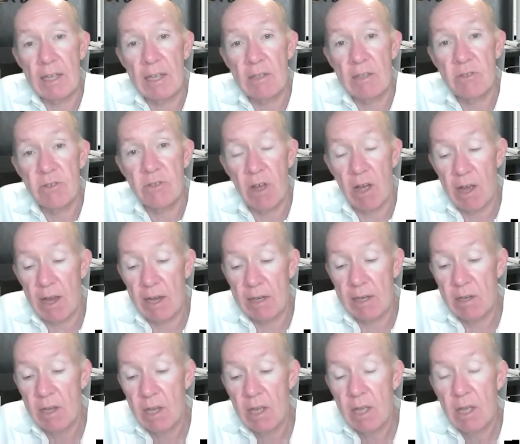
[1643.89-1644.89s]

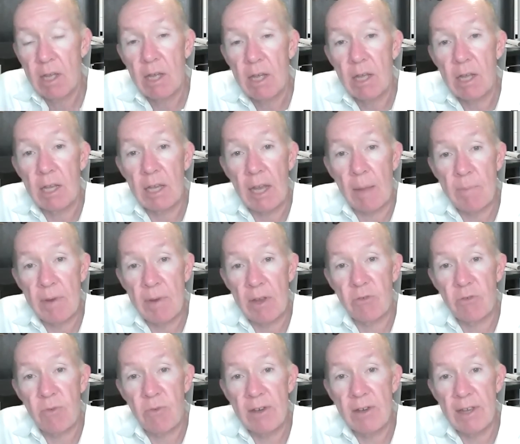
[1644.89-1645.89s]
inside Columbia
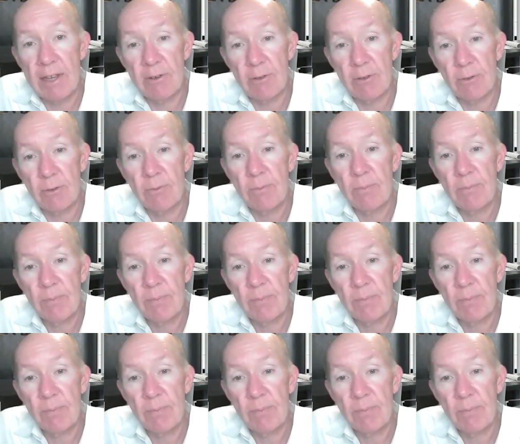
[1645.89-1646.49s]
Threadneedle.